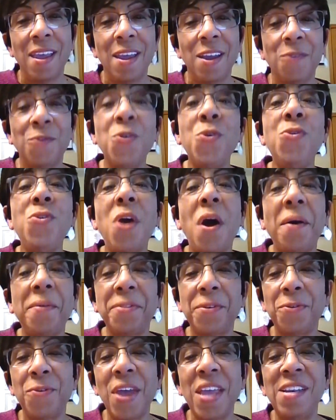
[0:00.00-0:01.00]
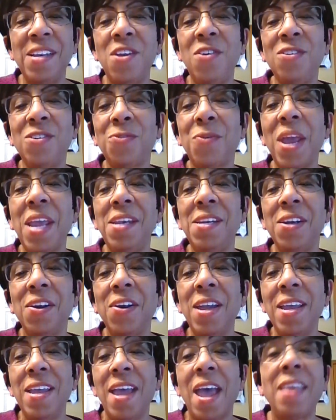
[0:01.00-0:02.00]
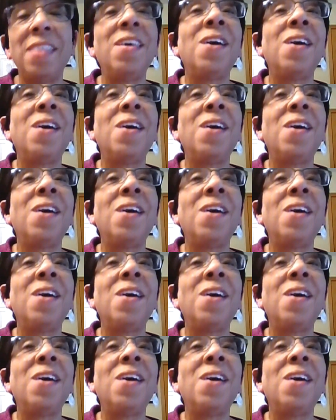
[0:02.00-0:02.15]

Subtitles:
Rudolph the red-nosed reindeer, and the